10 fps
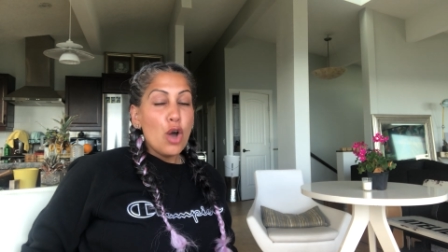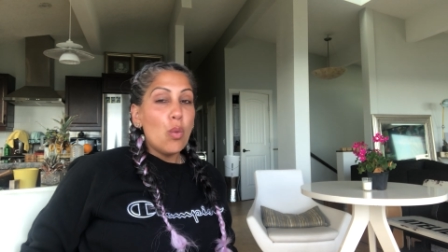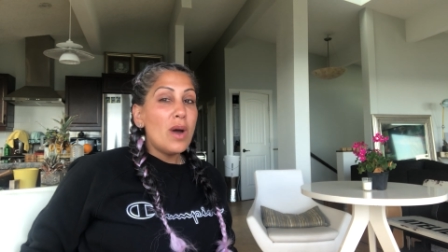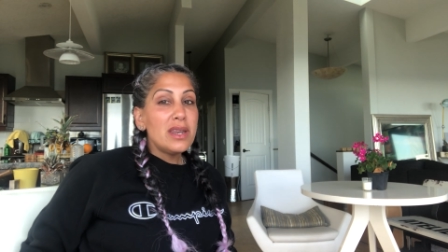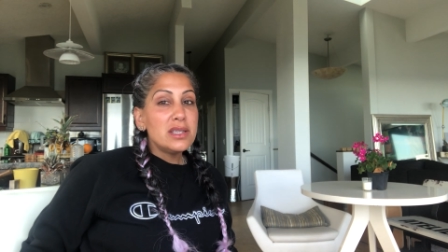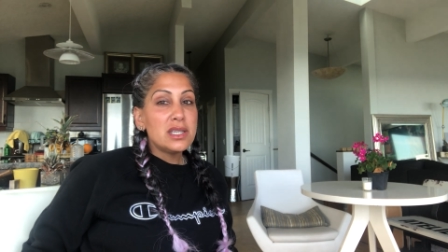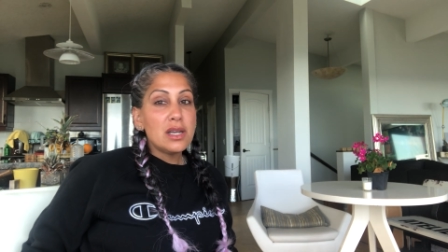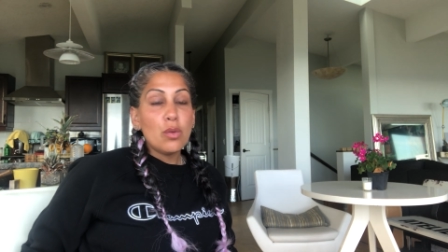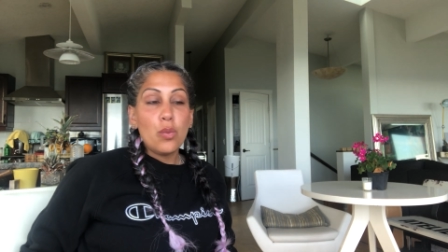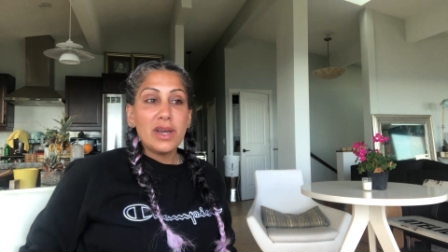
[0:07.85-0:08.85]
What is
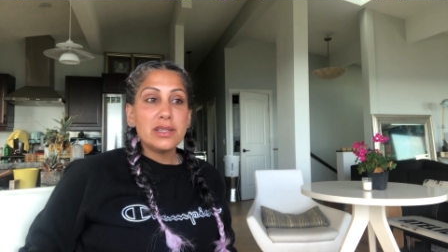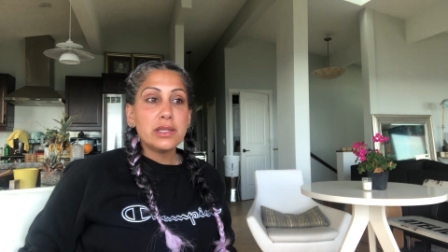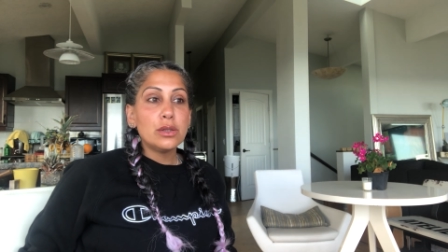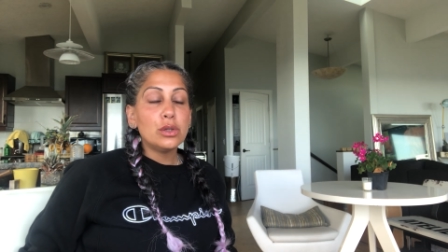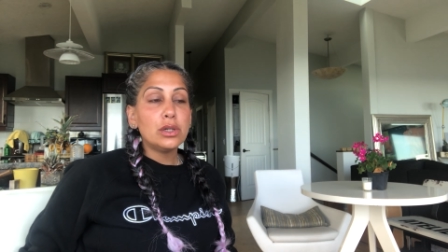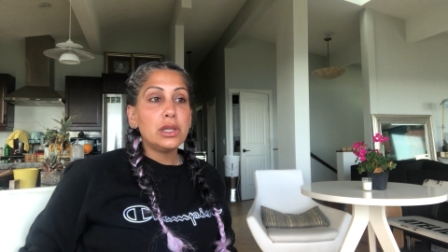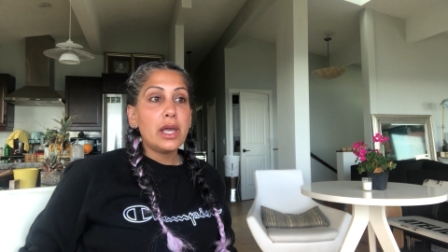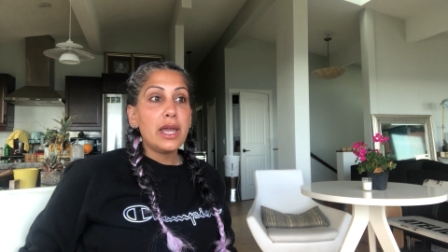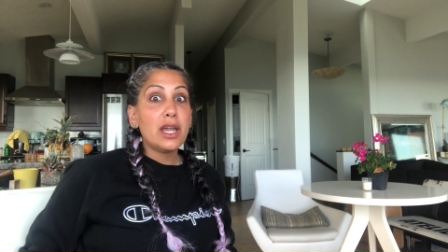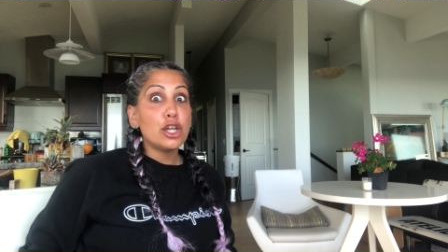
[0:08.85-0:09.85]
it? What does it look
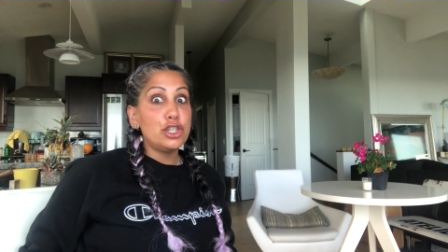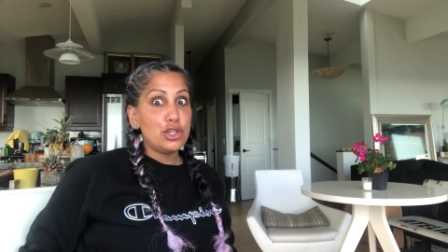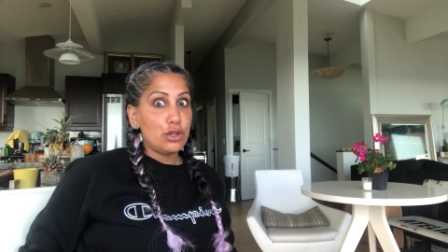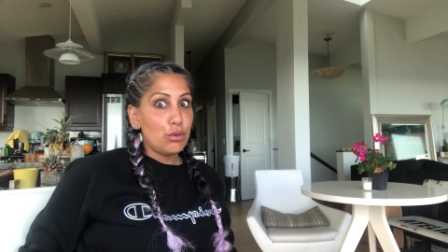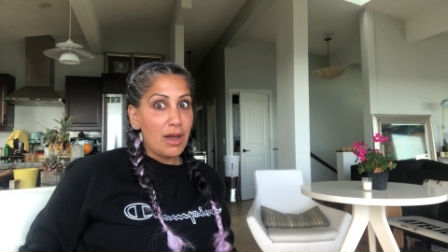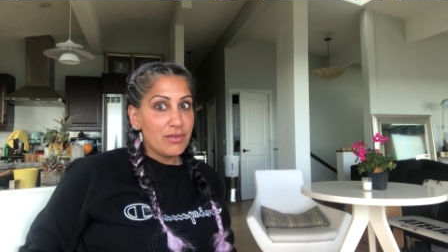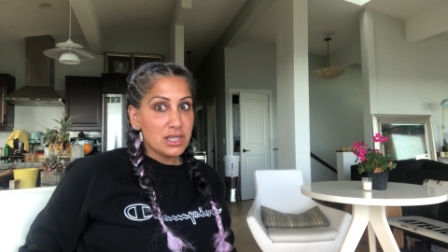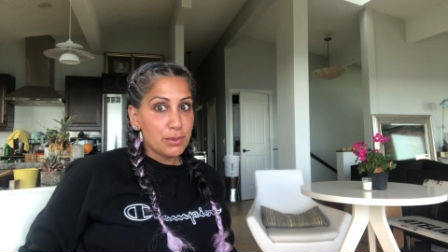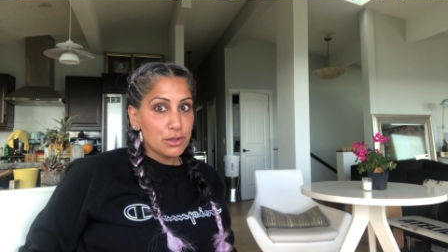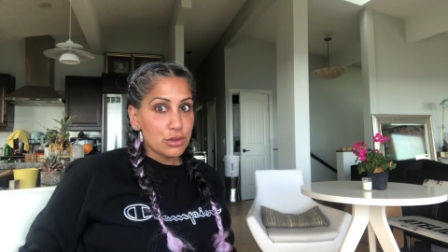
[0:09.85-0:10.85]
like? Do you have a
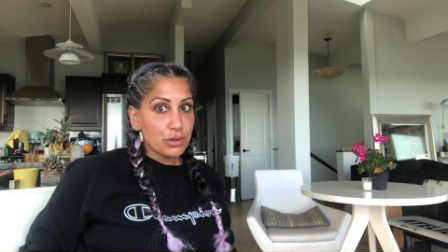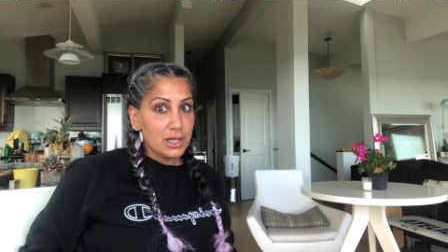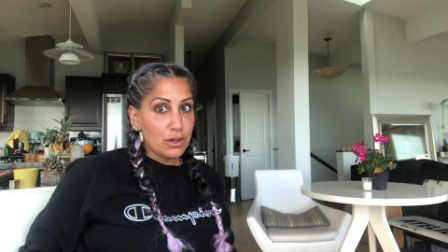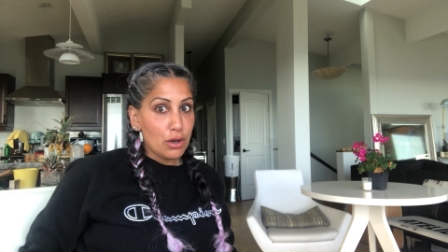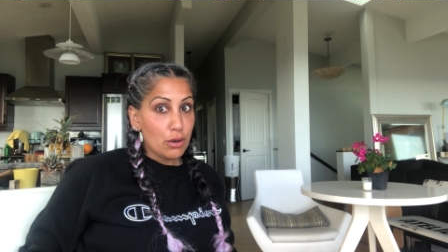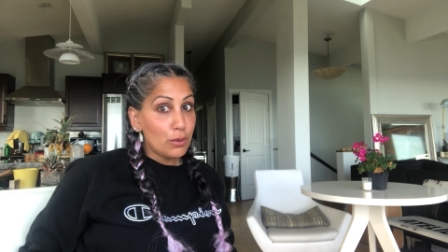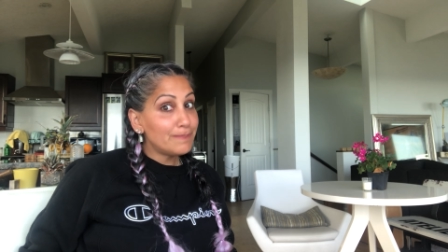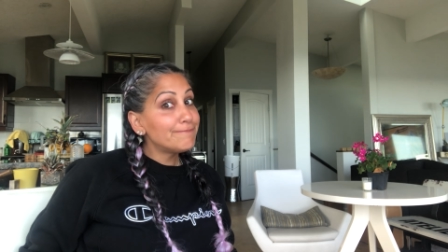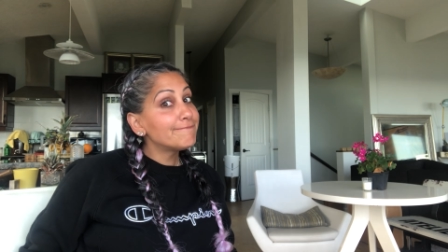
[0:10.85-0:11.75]
spiritual ego?